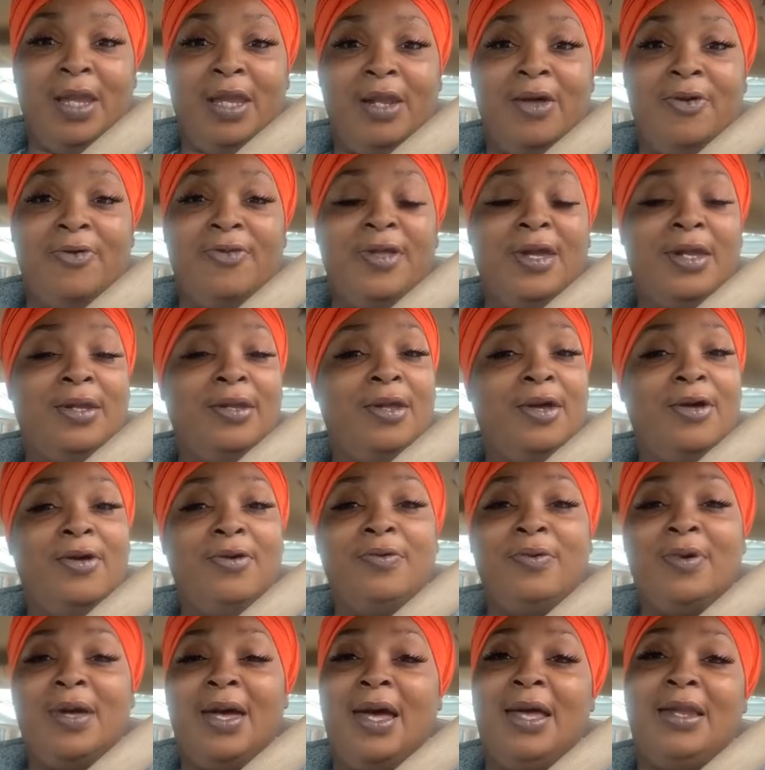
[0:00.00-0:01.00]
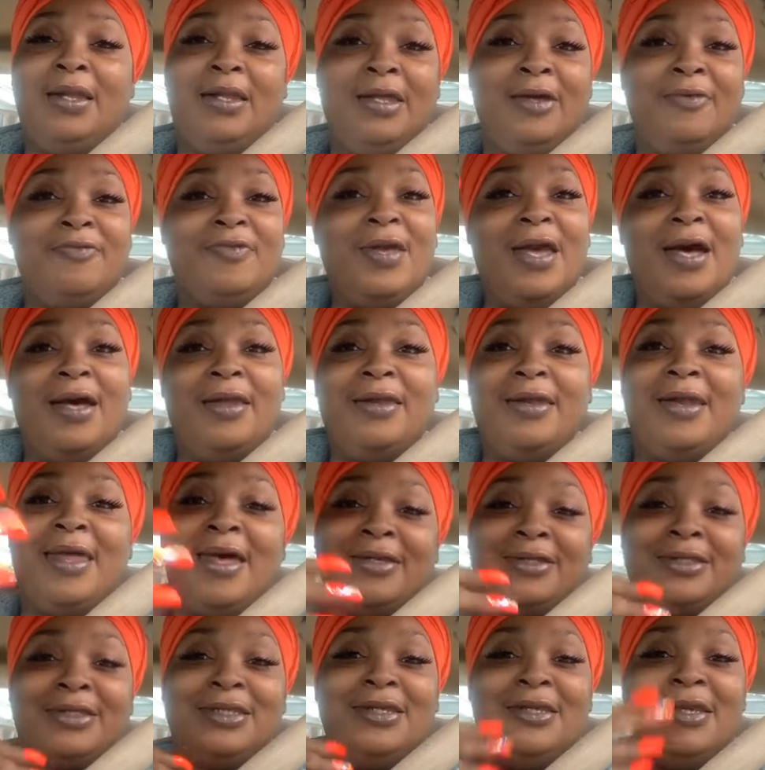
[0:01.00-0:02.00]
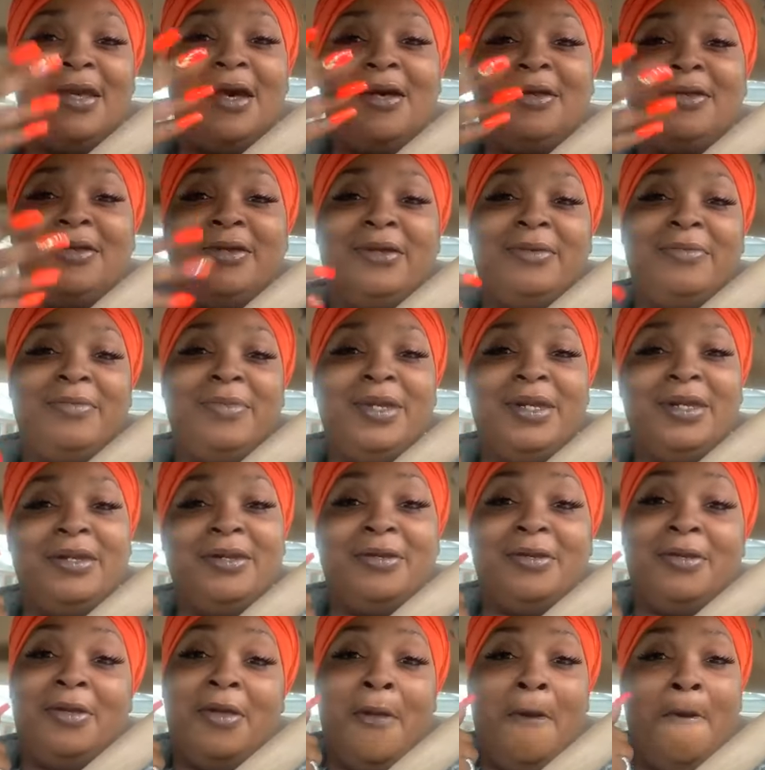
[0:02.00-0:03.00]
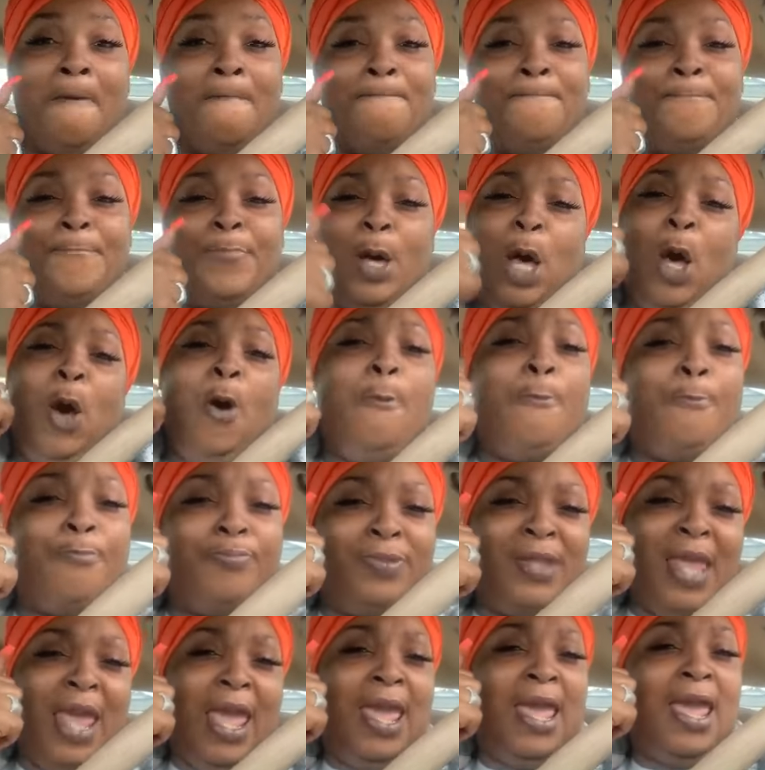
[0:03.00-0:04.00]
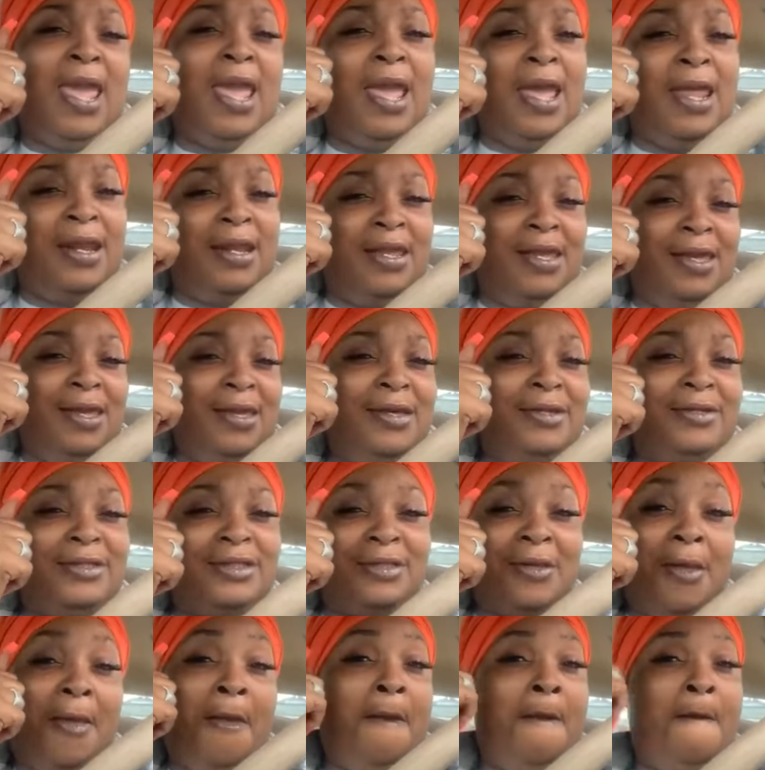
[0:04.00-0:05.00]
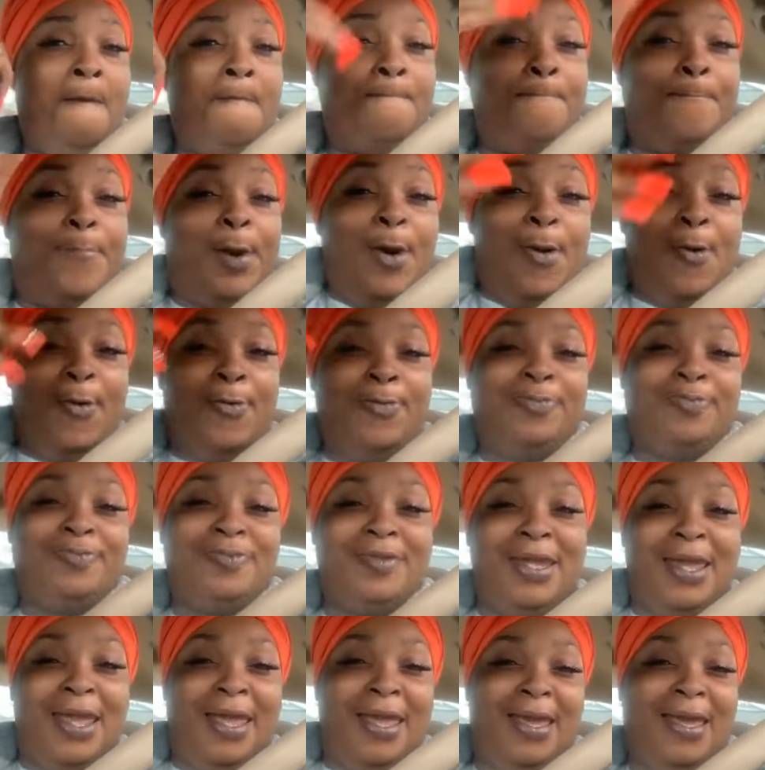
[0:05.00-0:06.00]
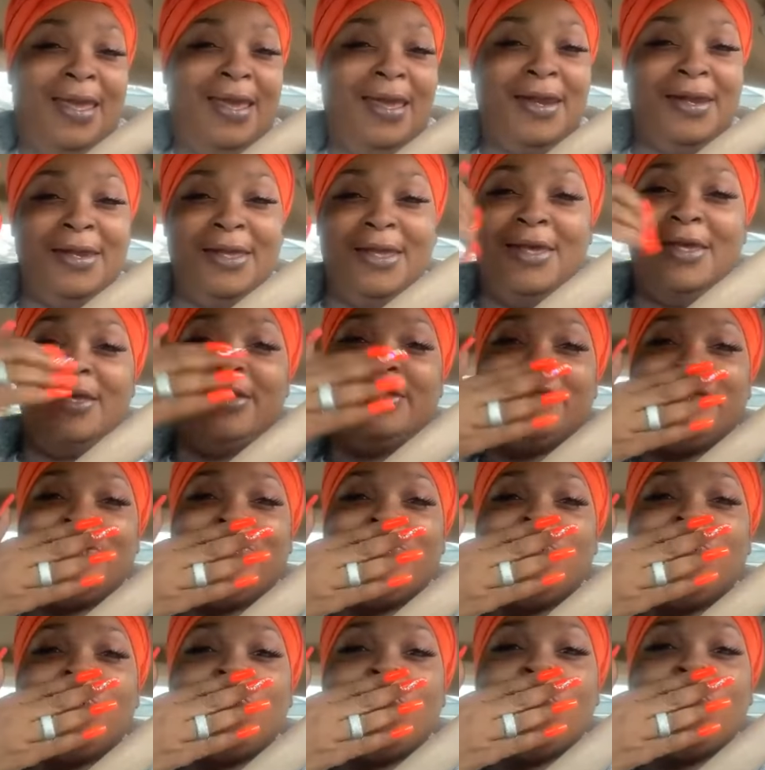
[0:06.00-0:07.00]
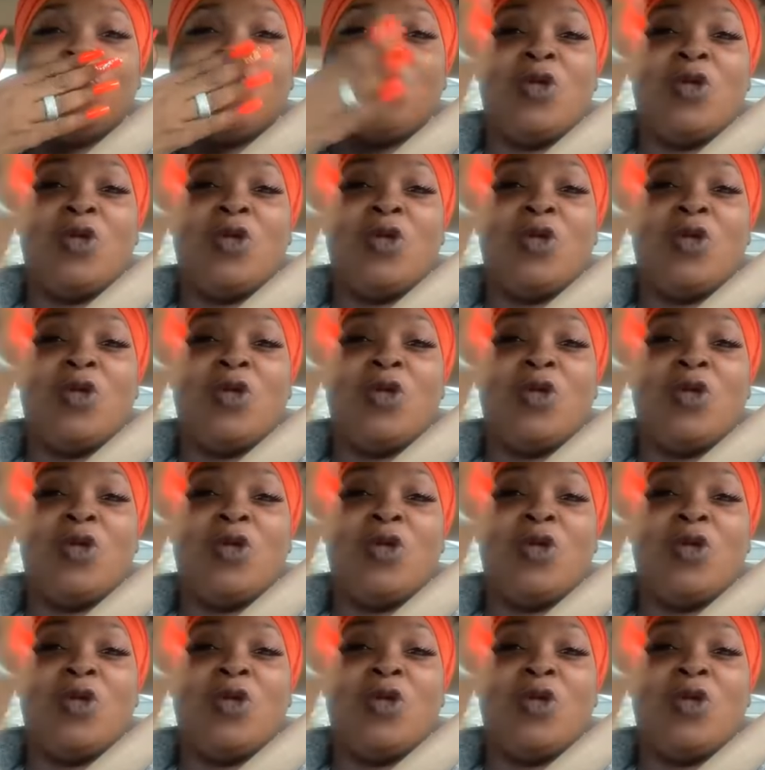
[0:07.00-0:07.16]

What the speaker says: And on that note, I love y'all, and I'll see y'all in a minute. Boop, there it is. Boop, there it is.